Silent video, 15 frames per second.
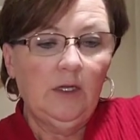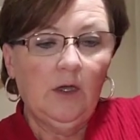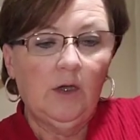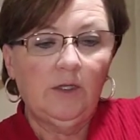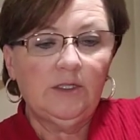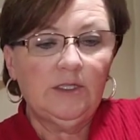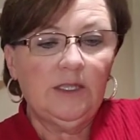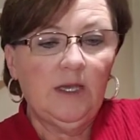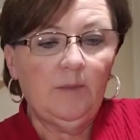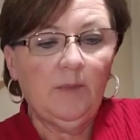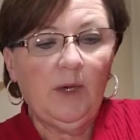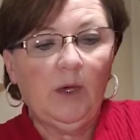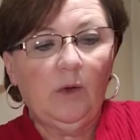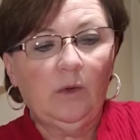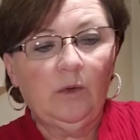onto that
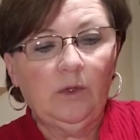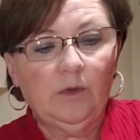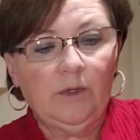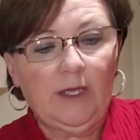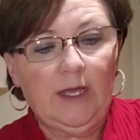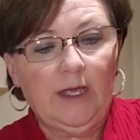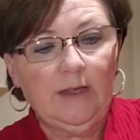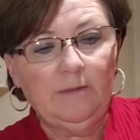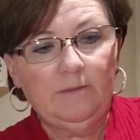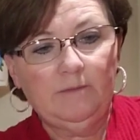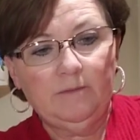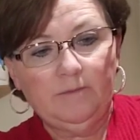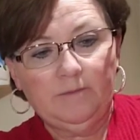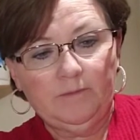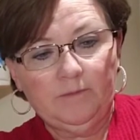bowl, okay?